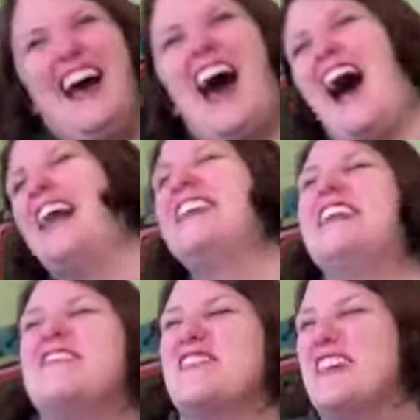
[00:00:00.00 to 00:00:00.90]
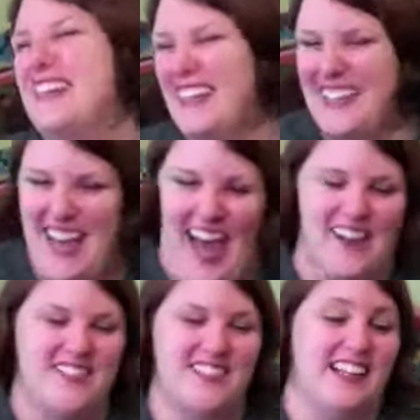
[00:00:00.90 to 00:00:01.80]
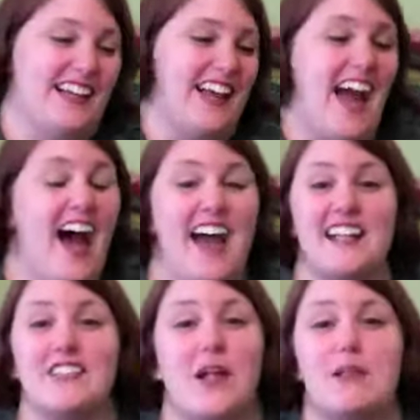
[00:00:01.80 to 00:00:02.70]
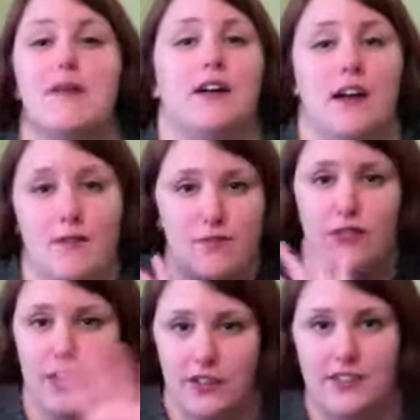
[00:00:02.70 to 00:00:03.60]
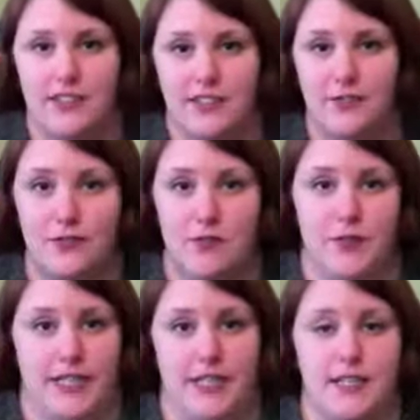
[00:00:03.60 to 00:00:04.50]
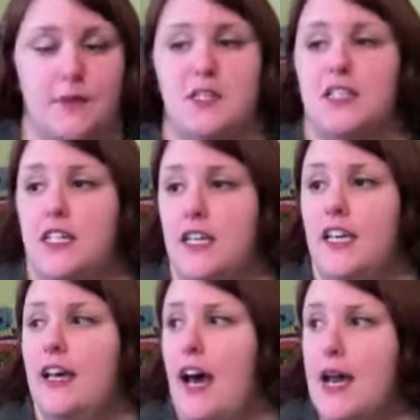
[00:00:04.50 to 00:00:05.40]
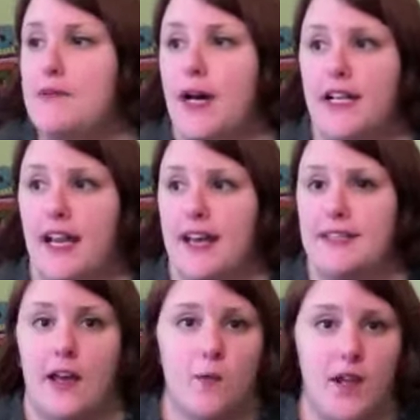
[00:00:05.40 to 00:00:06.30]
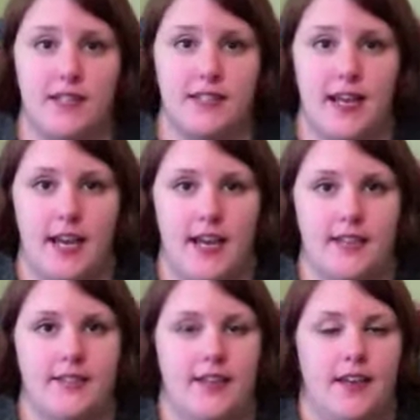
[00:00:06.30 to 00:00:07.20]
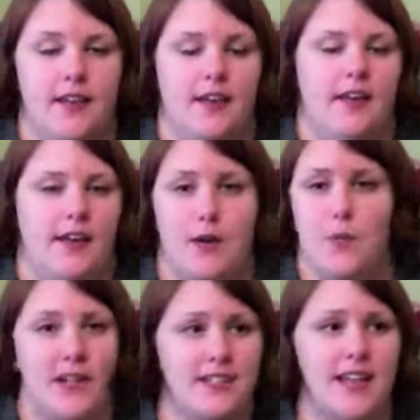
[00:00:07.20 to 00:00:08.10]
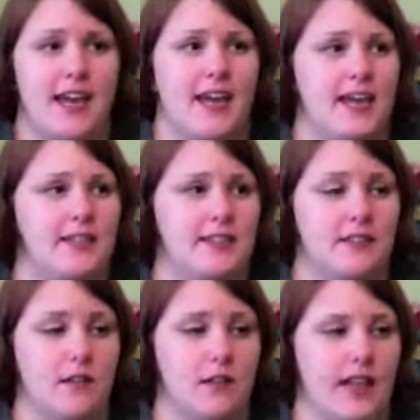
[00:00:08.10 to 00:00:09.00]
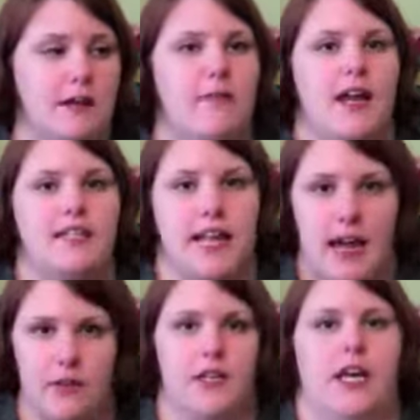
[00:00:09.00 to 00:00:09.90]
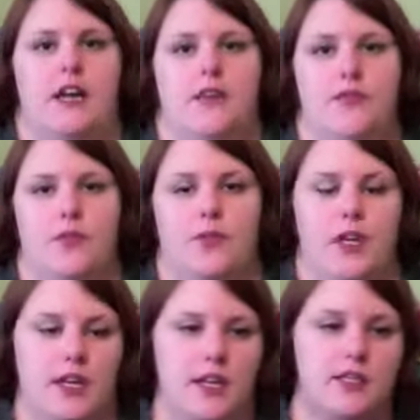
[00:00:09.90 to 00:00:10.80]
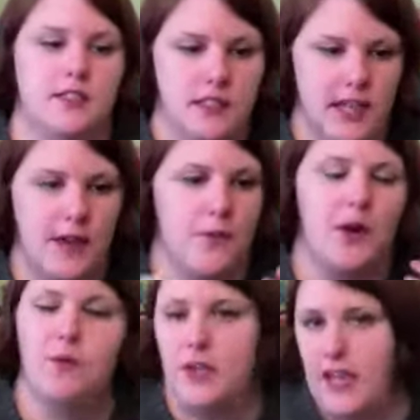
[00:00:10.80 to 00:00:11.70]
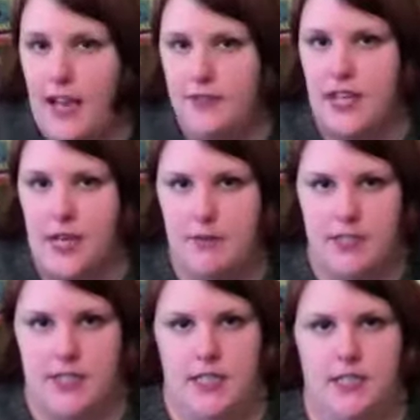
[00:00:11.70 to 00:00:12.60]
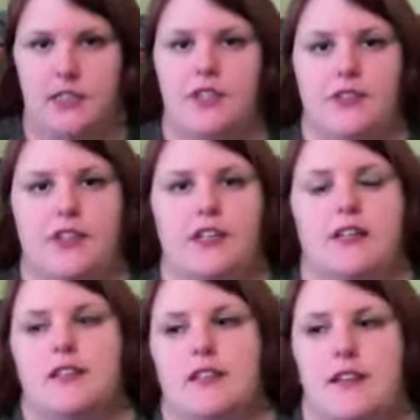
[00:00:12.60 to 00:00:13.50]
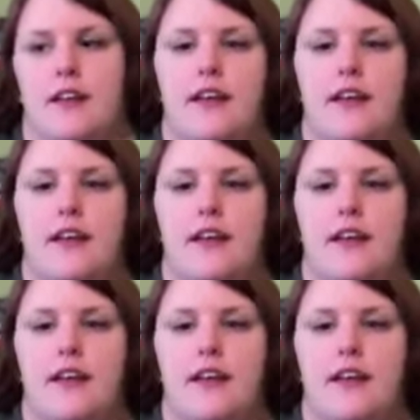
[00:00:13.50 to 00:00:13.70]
I love it. I was like, it's all about comfort for me. Especially, I podcast on Wednesdays. And Wednesday is like my down day for the week. It's the day where I really have time to sit here and do this and